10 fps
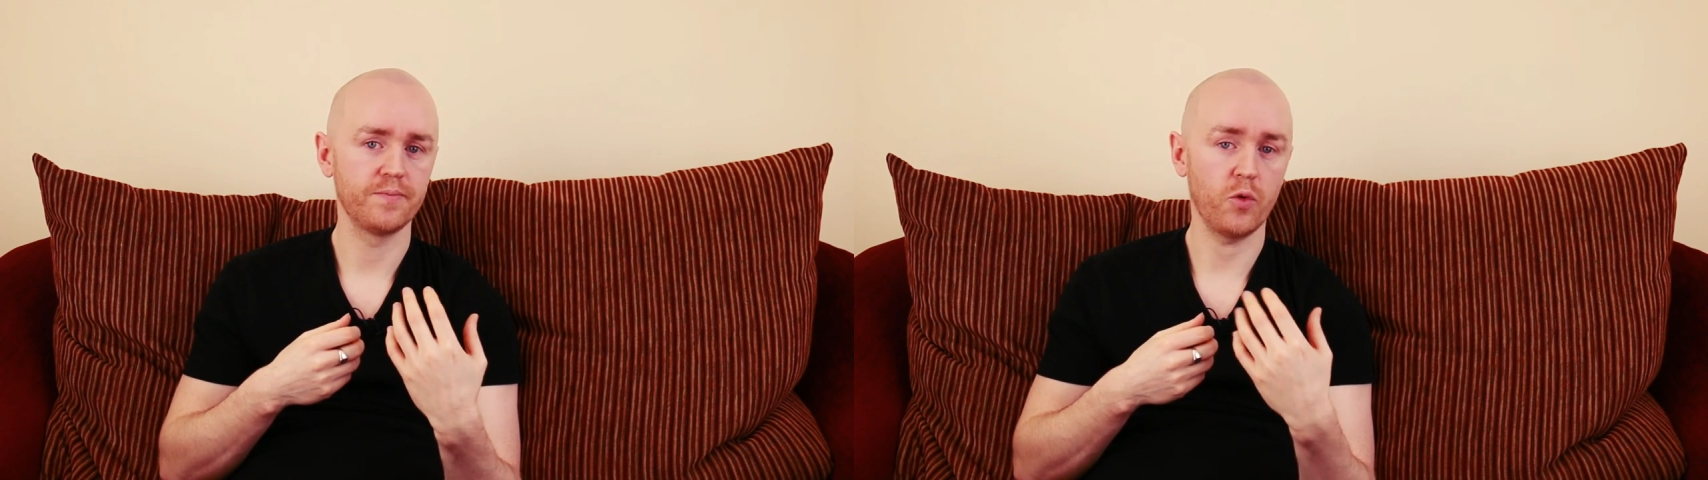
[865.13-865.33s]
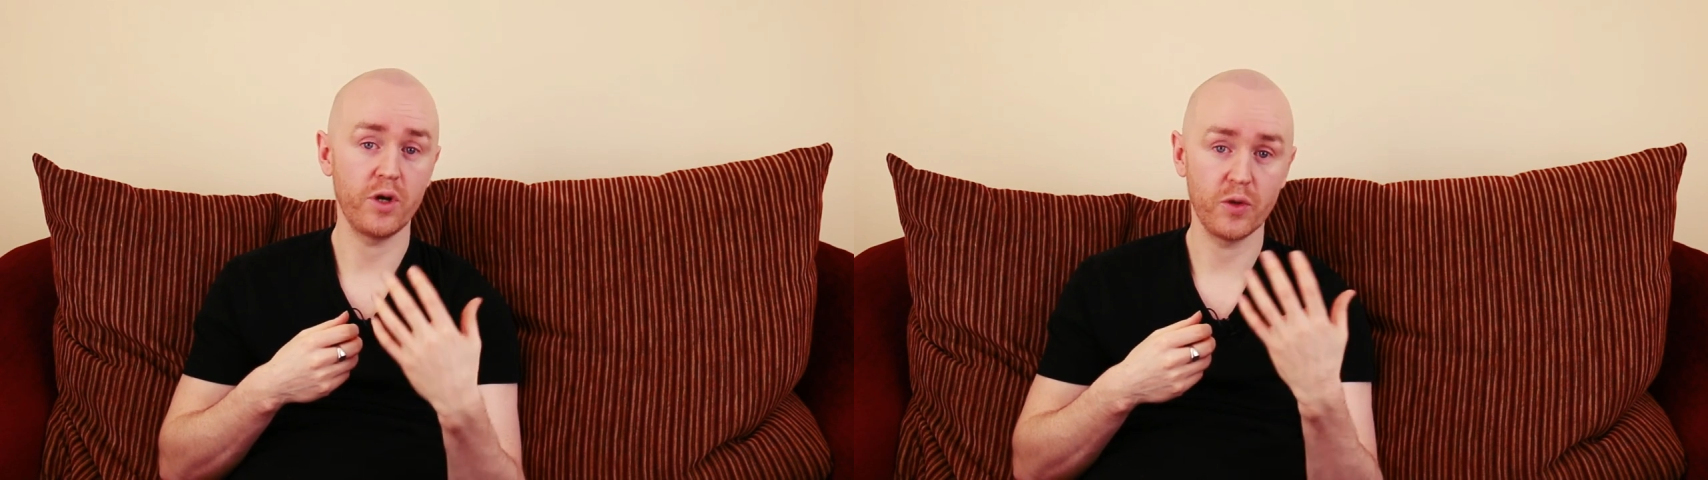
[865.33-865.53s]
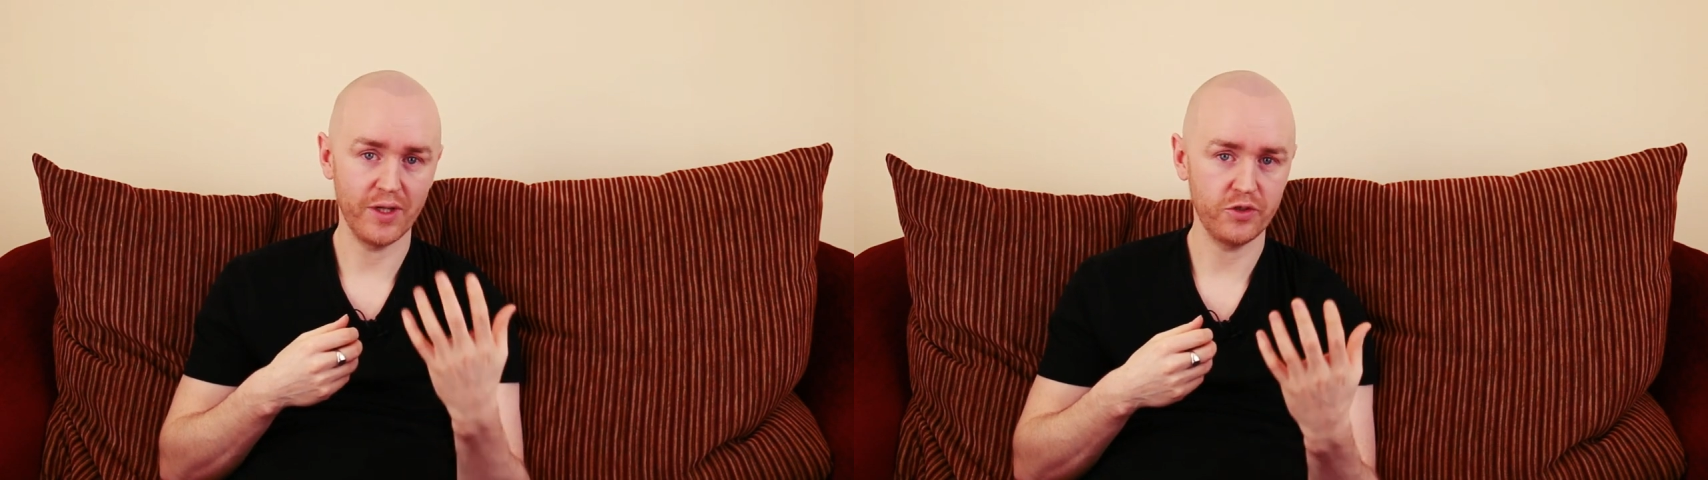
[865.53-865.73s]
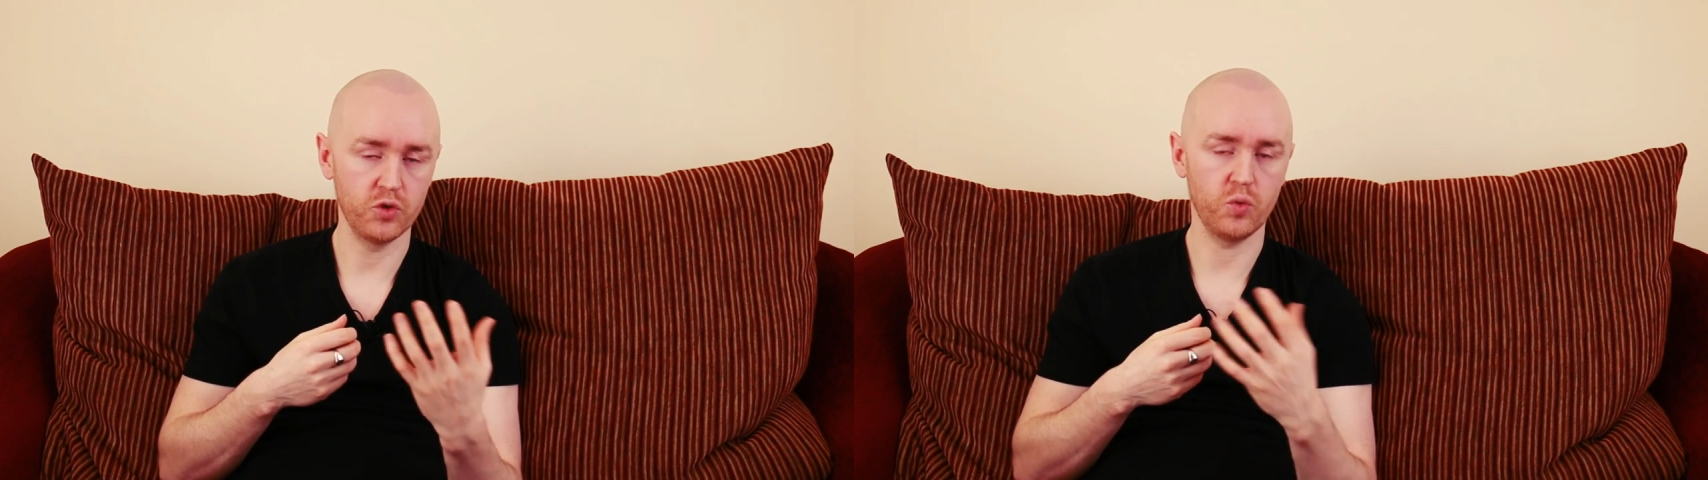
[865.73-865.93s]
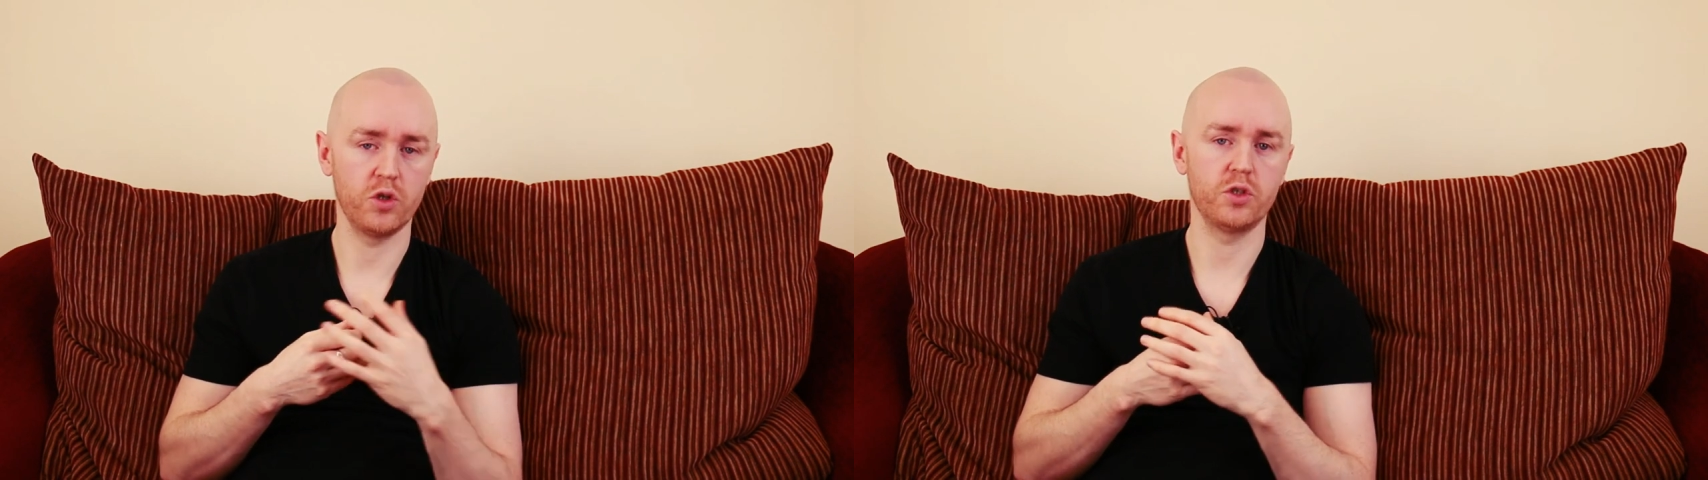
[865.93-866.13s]
Or anyone else
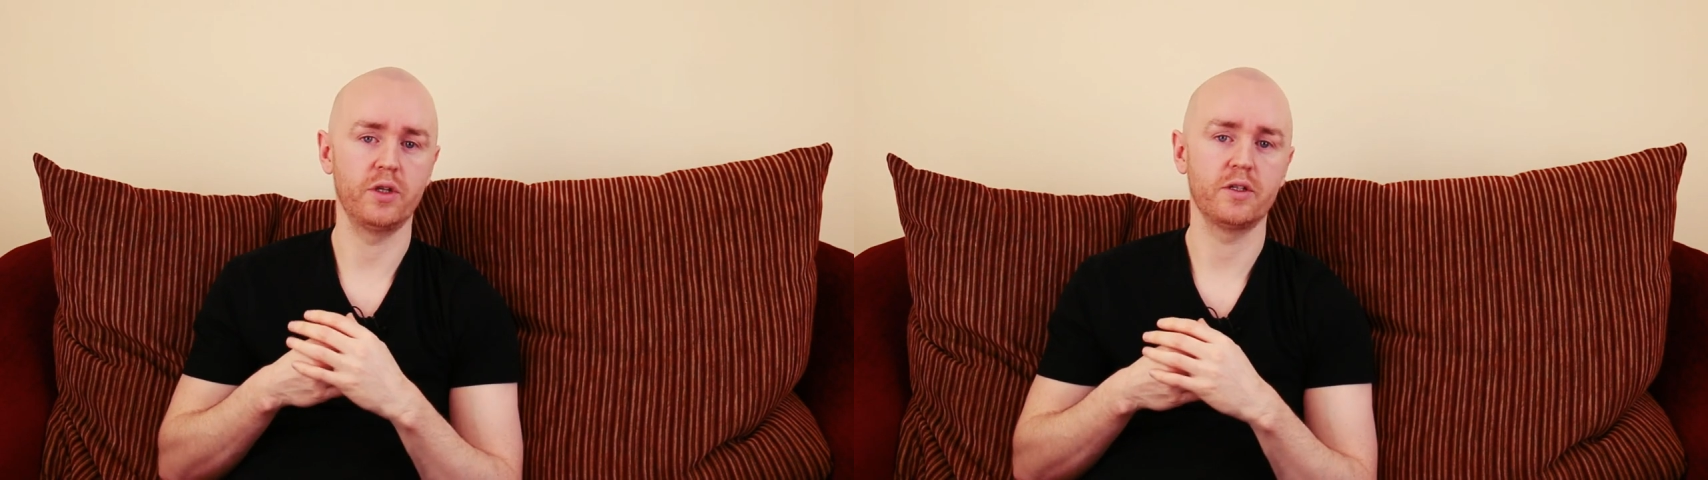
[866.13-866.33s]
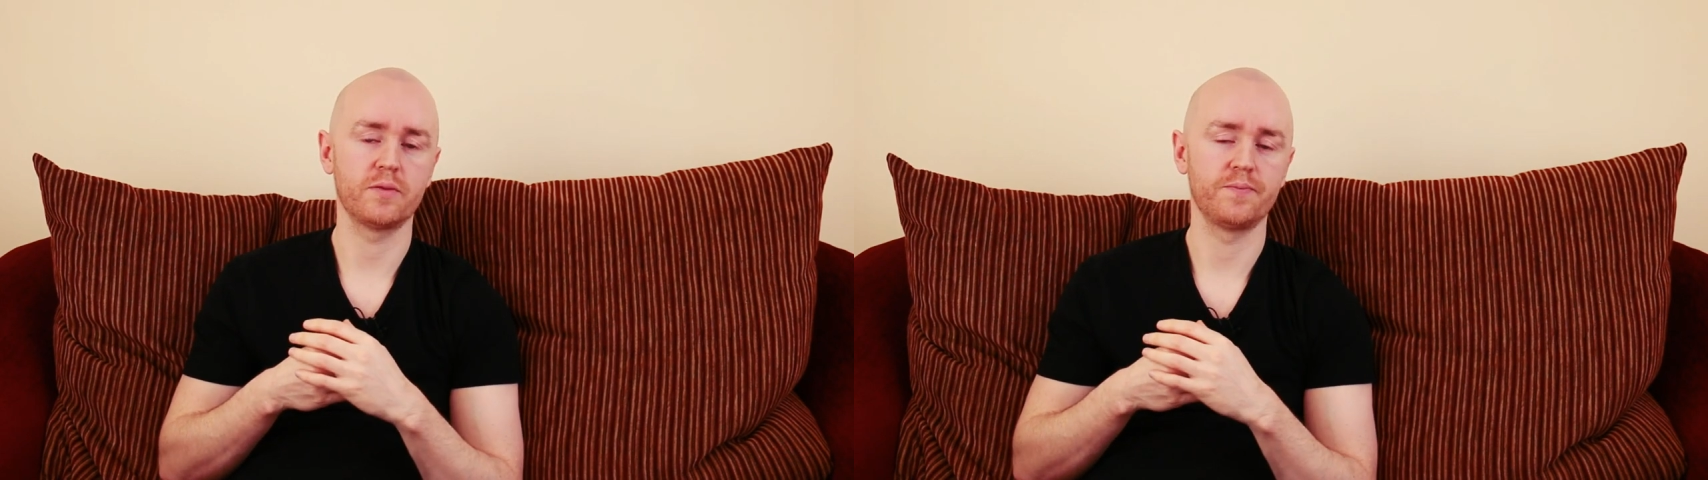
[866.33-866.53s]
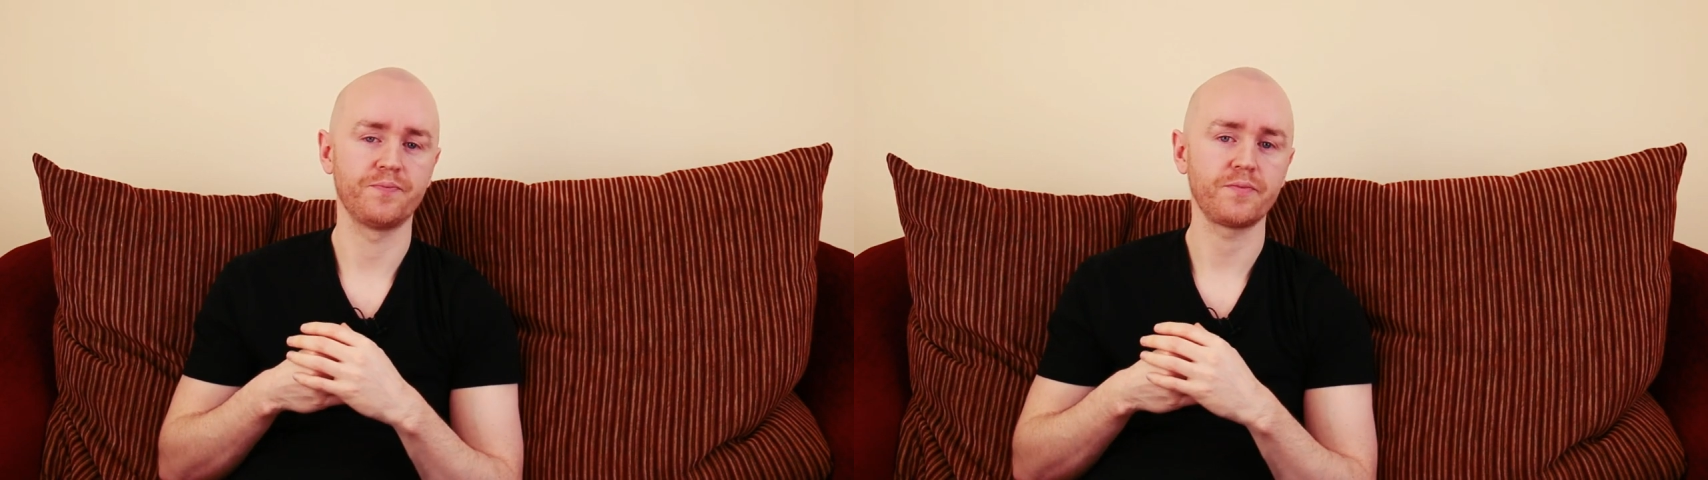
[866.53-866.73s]
who's watching this.